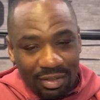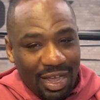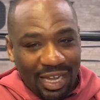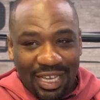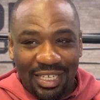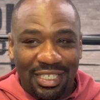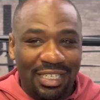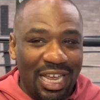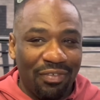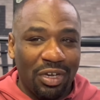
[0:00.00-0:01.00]
I can't see
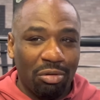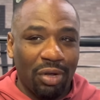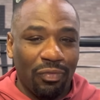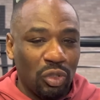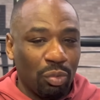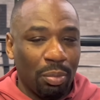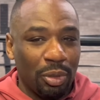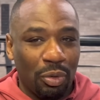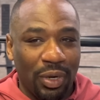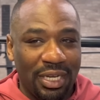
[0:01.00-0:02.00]
David coming up from super
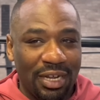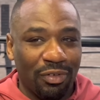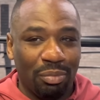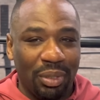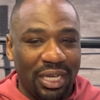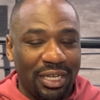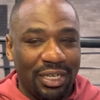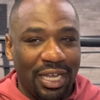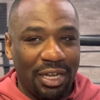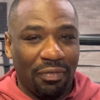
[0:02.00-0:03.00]
middleweight, never
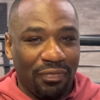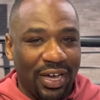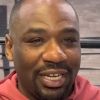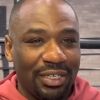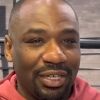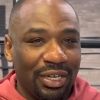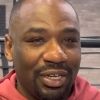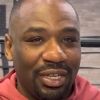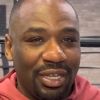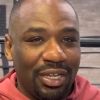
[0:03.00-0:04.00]
being in a fight.
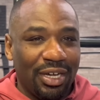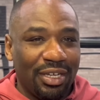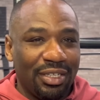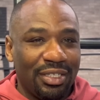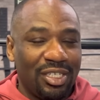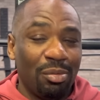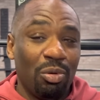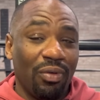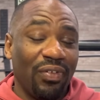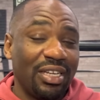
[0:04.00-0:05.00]
Tell me
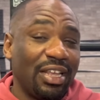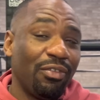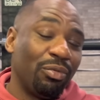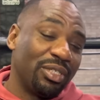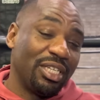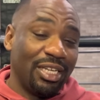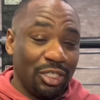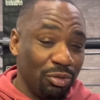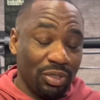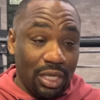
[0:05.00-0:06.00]
one fight David was in
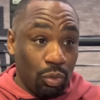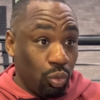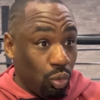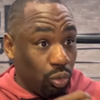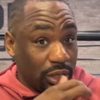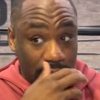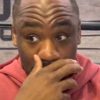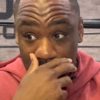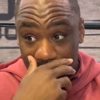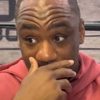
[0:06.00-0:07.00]
that you was like, "Woo, this is a
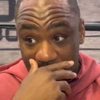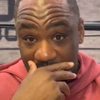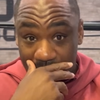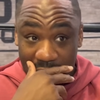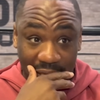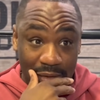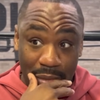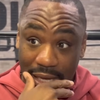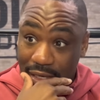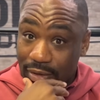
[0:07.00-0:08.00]
tough, man.
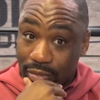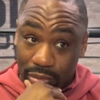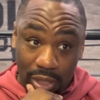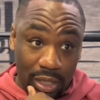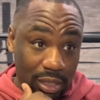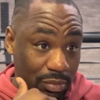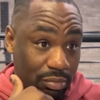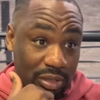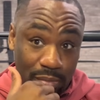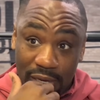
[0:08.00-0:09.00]

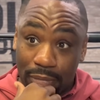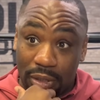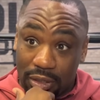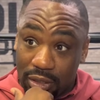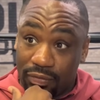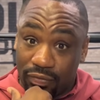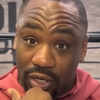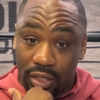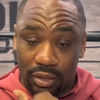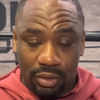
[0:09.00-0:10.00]
This might be a tough
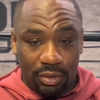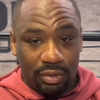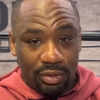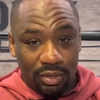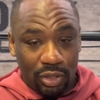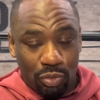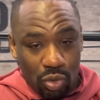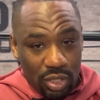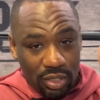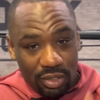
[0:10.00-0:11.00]
fight." Just one.